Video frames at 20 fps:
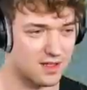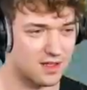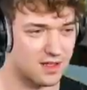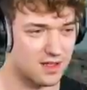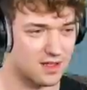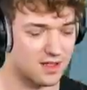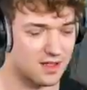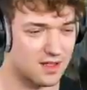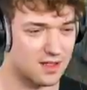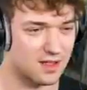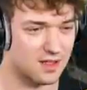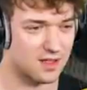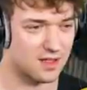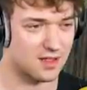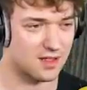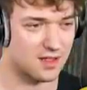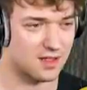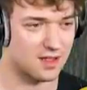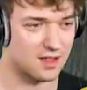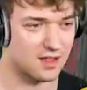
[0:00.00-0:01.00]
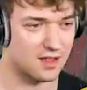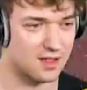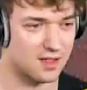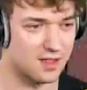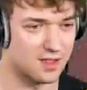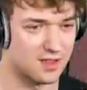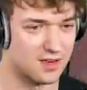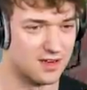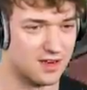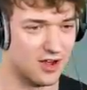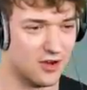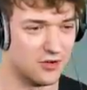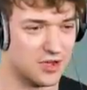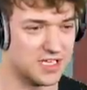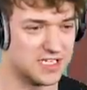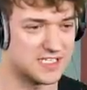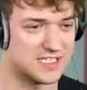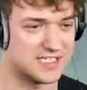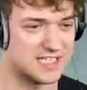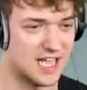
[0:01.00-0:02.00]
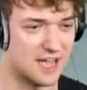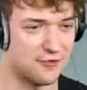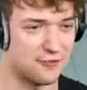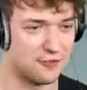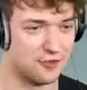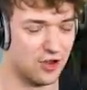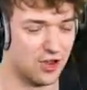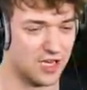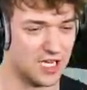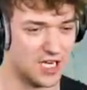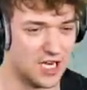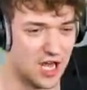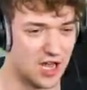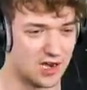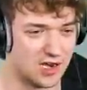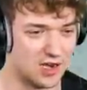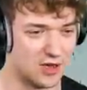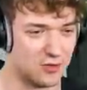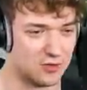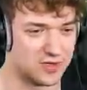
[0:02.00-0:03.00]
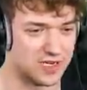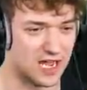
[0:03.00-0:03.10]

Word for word: die. as you can go, Crainer. Time no, he's definitely clues. not low